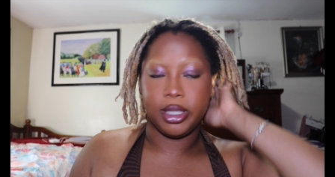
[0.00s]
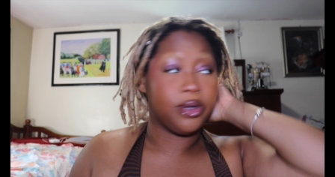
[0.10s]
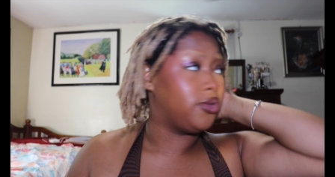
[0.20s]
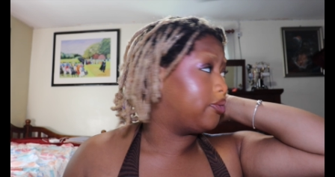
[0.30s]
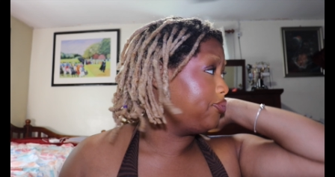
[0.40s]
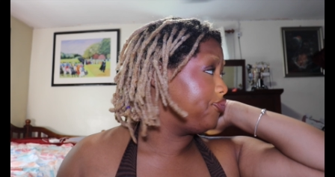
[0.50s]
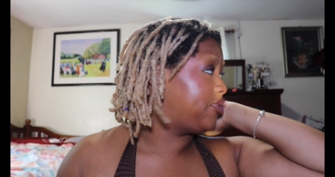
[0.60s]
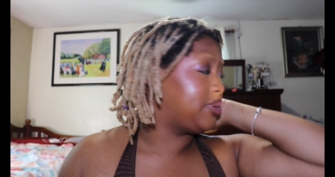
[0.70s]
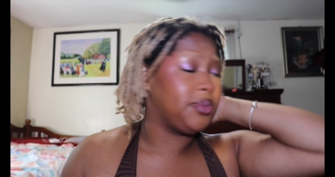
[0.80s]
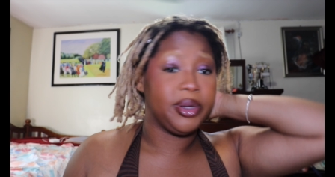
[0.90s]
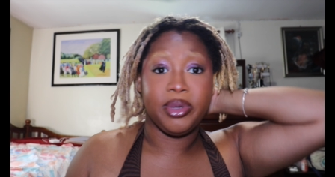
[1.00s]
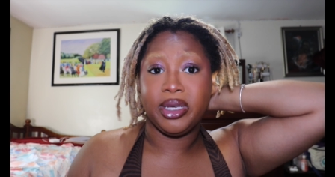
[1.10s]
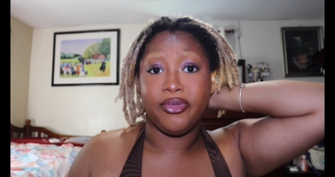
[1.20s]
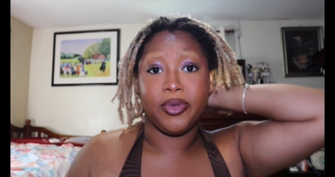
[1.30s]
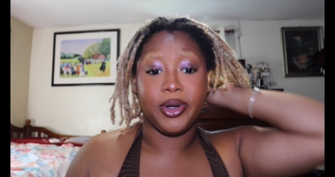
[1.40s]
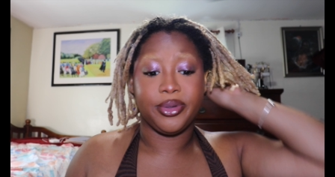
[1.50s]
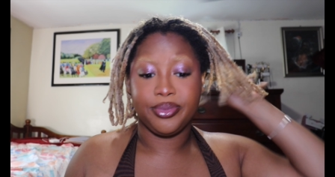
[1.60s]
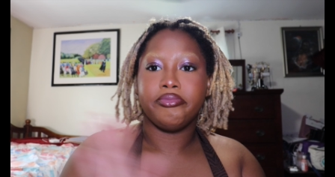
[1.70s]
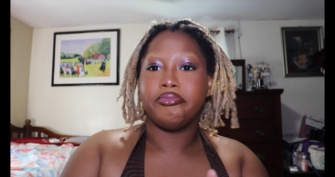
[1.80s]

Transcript: little 15-minute B for real.